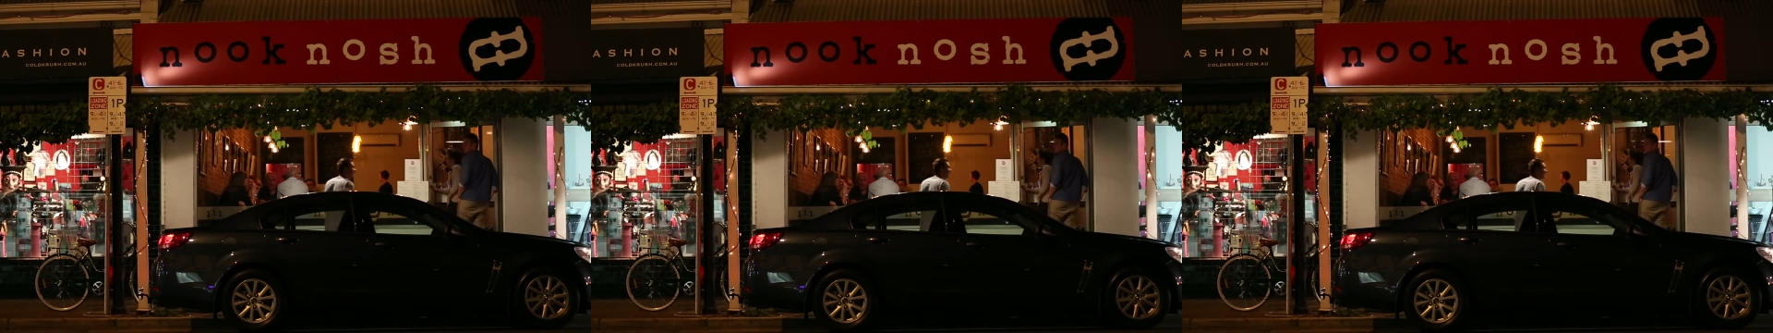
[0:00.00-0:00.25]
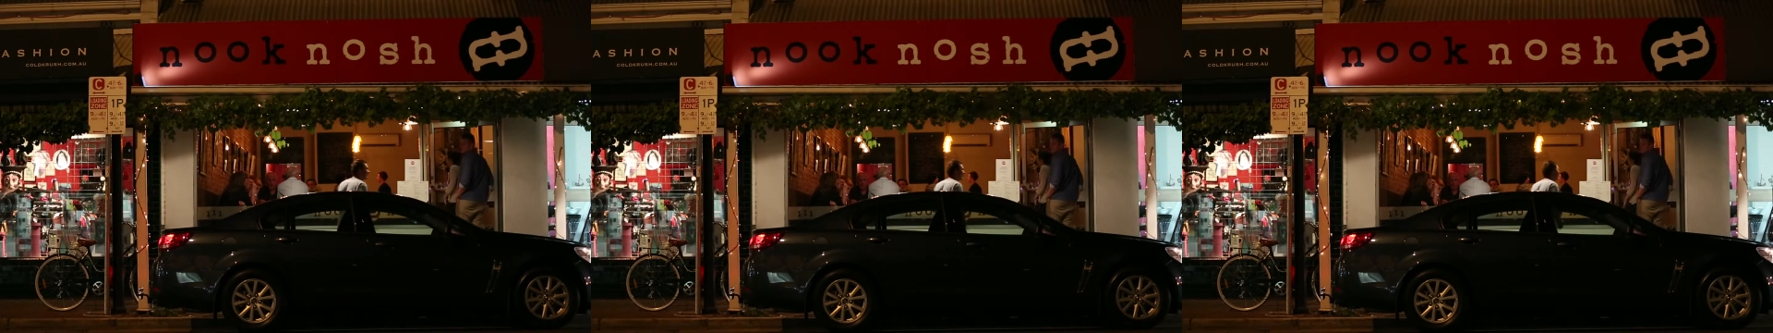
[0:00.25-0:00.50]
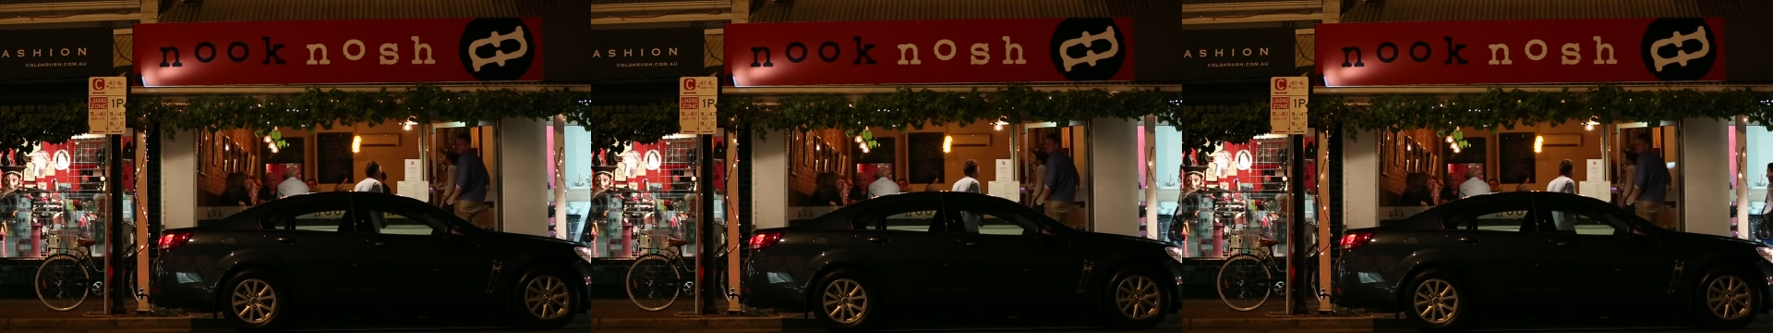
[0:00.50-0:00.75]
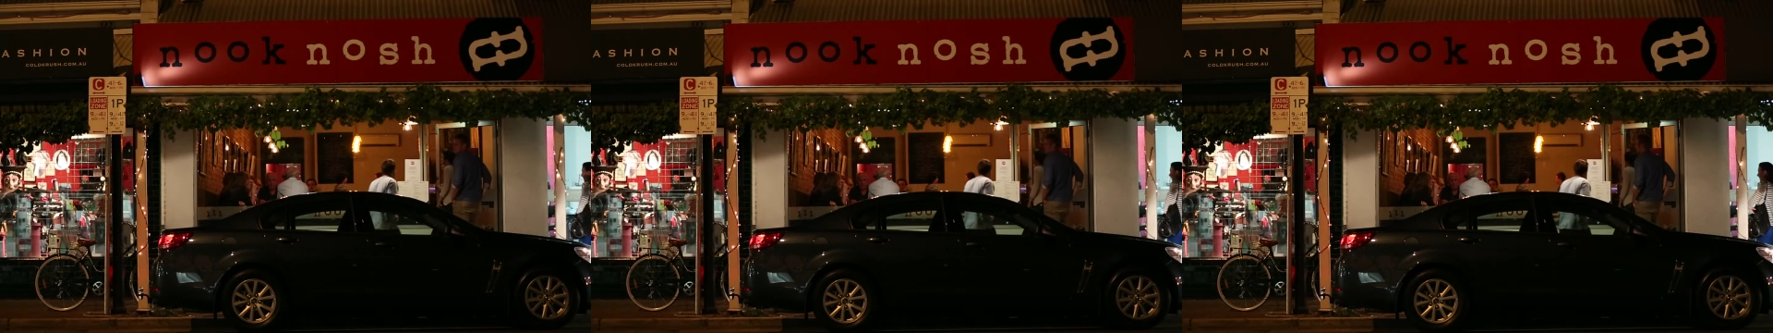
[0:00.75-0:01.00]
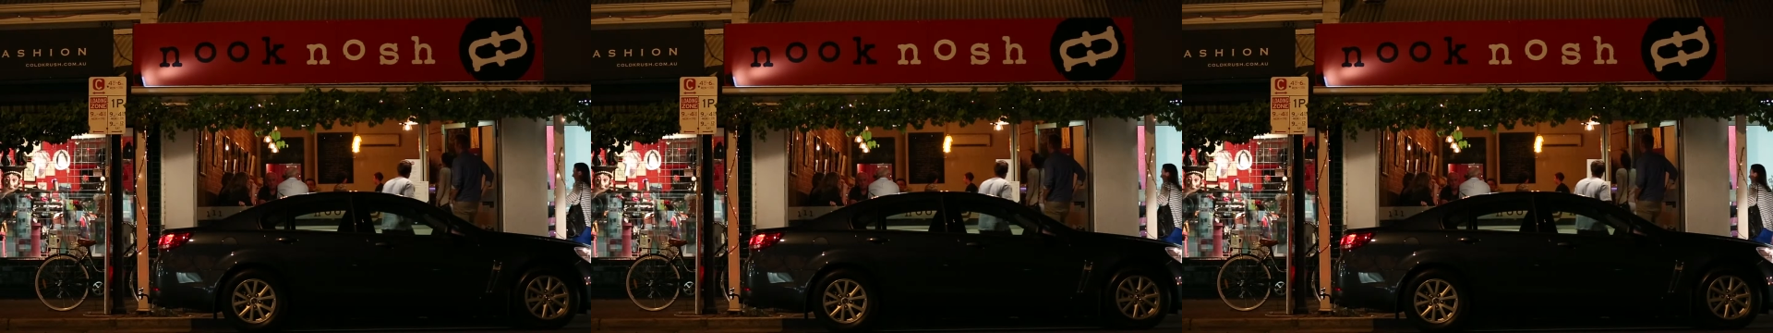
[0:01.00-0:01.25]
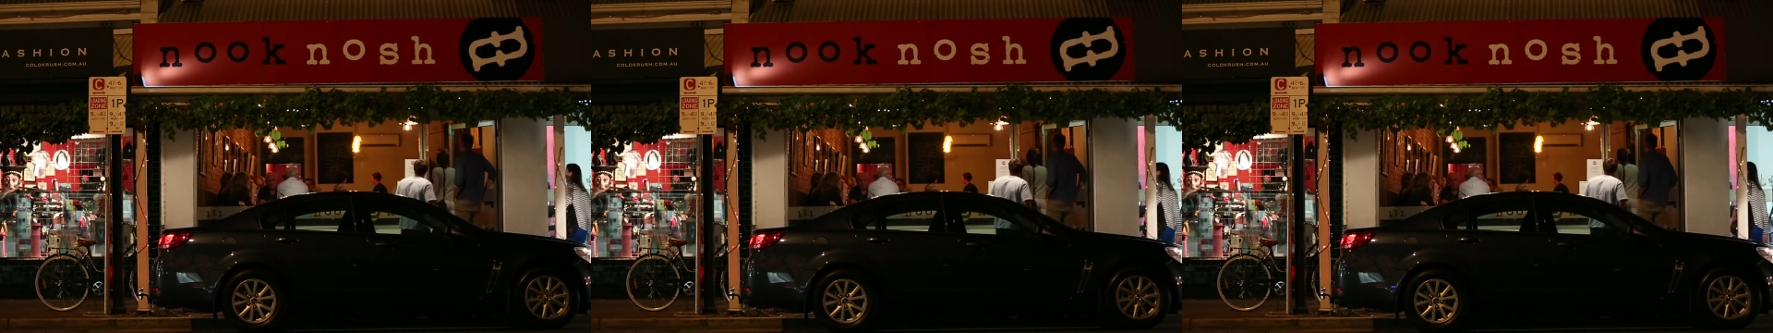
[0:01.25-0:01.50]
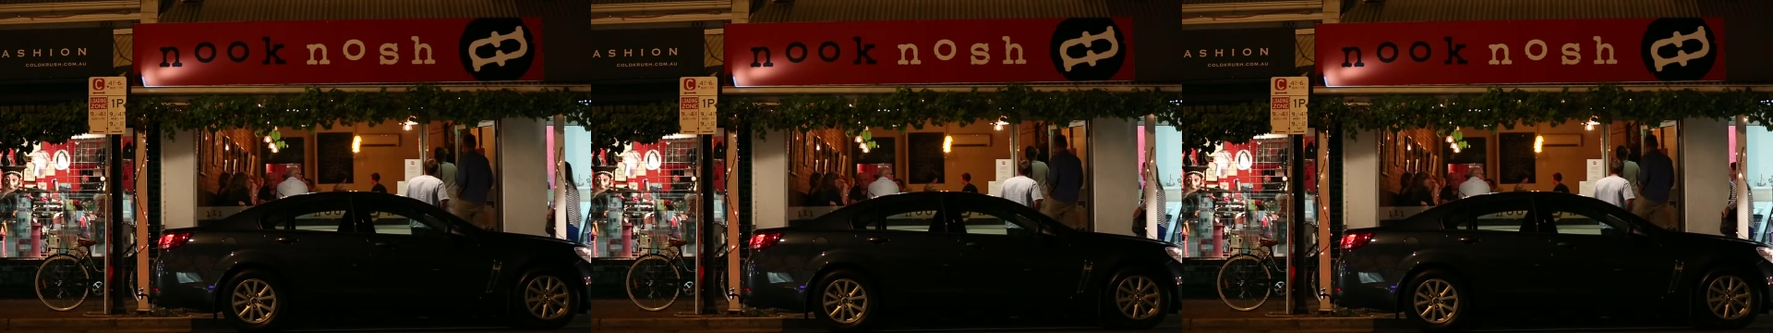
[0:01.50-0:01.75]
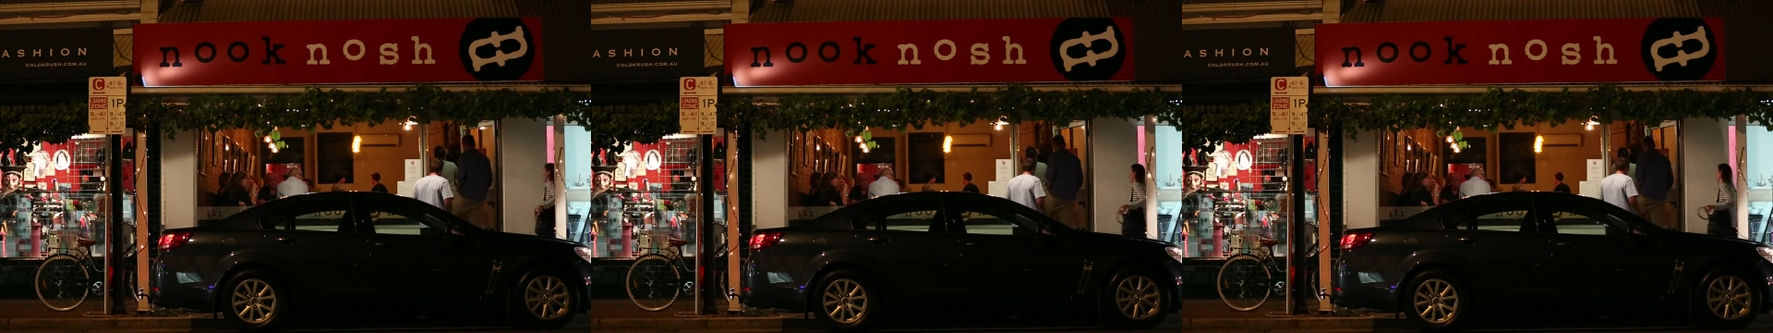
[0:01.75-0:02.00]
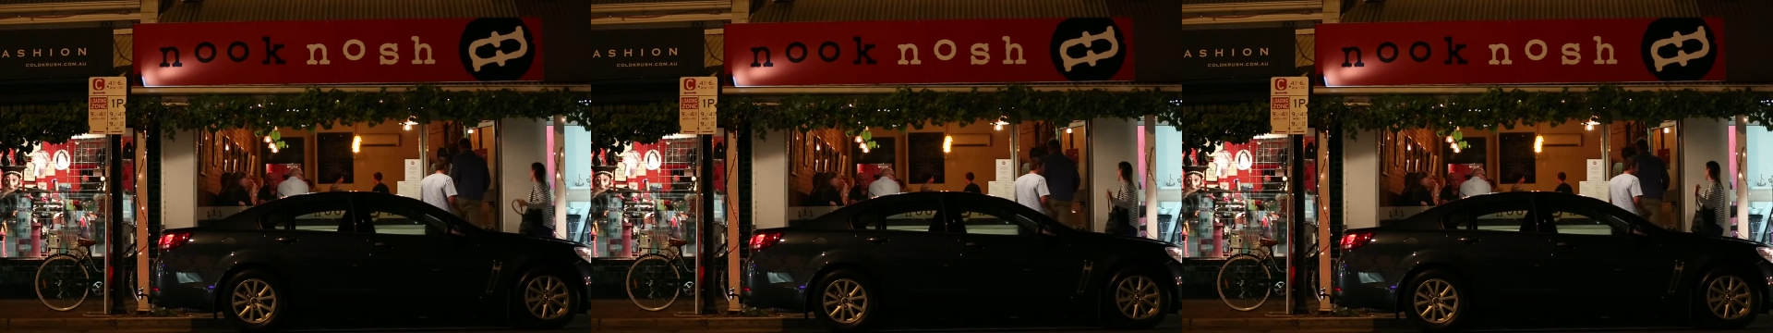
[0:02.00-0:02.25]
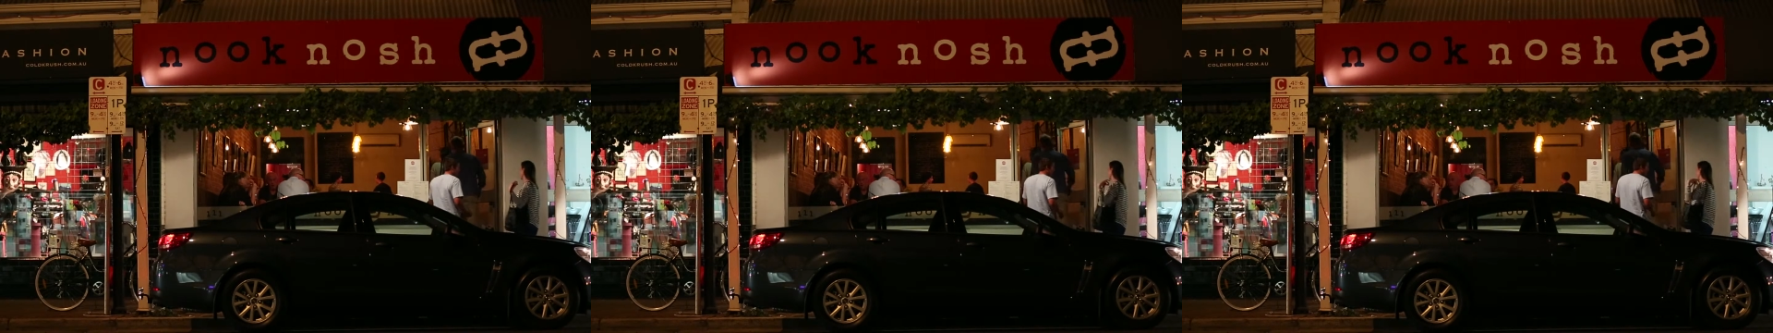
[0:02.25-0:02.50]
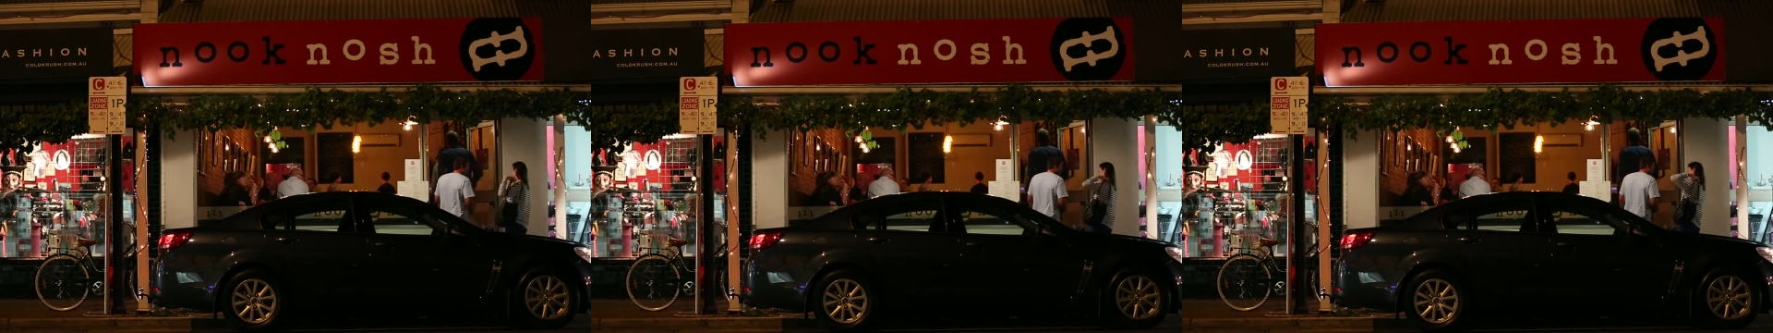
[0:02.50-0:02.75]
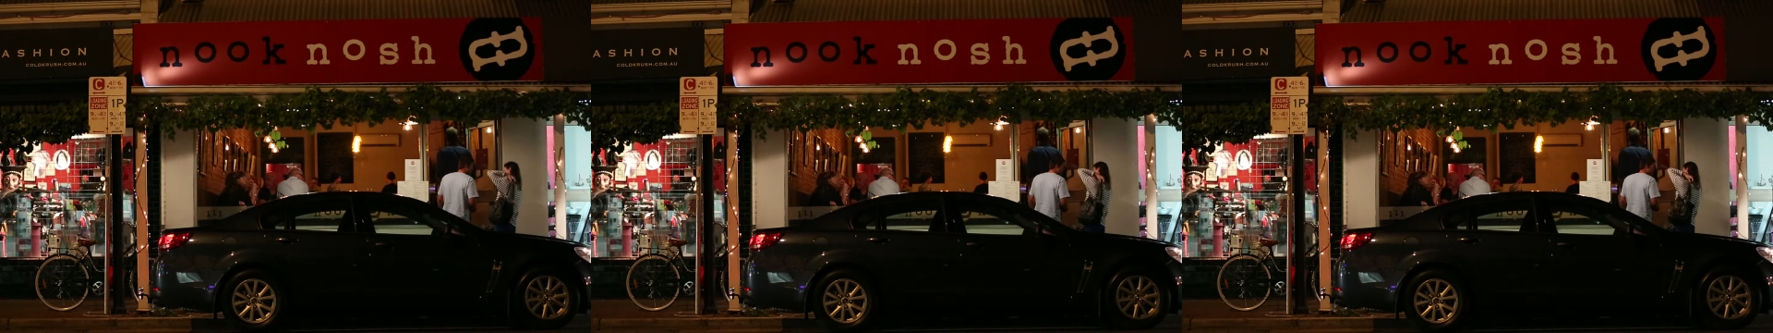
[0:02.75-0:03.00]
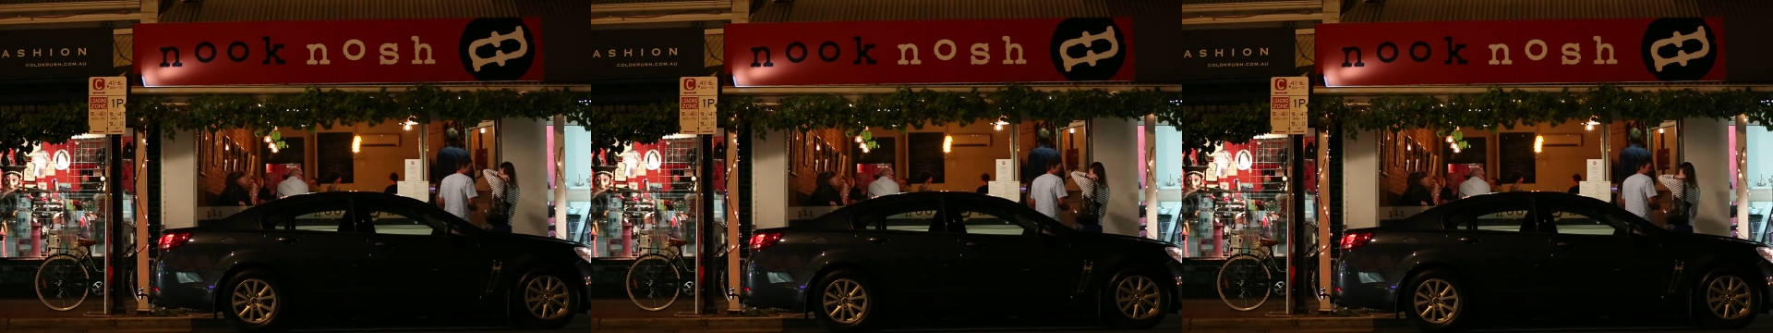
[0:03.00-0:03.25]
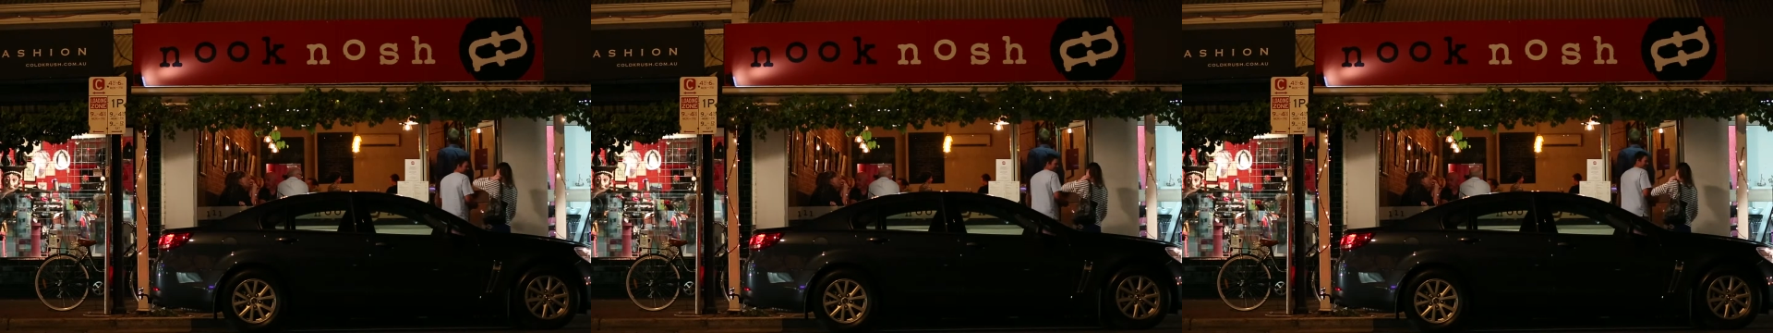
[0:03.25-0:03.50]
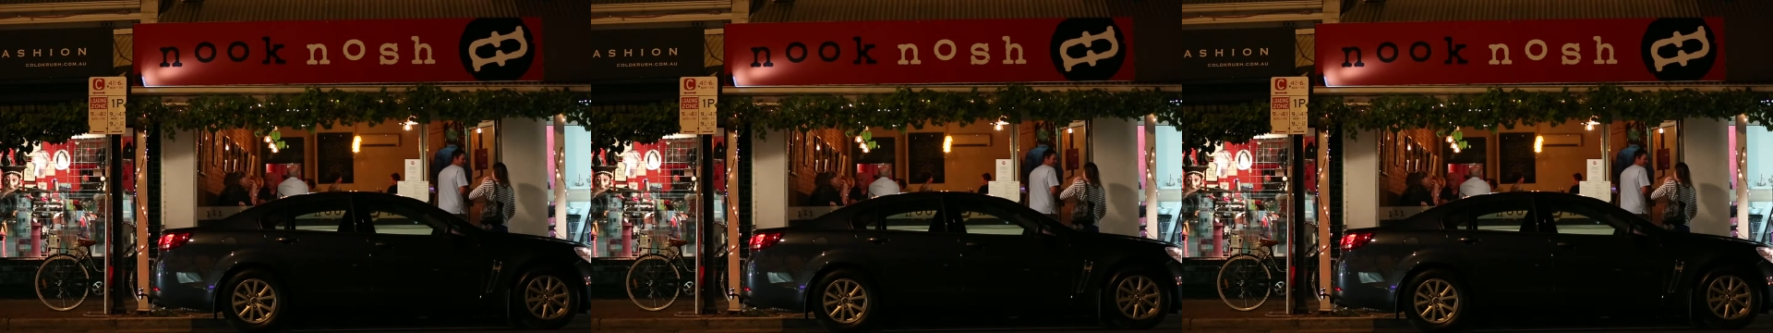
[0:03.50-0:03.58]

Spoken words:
Nobody's mouth can be seen.